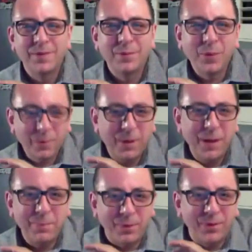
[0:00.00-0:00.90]
where
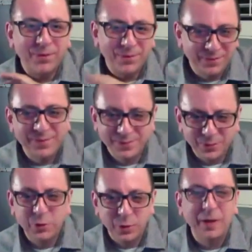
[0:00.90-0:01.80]
people
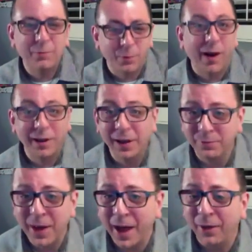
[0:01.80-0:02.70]
who live where I live
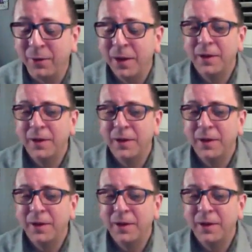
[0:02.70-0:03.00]
now,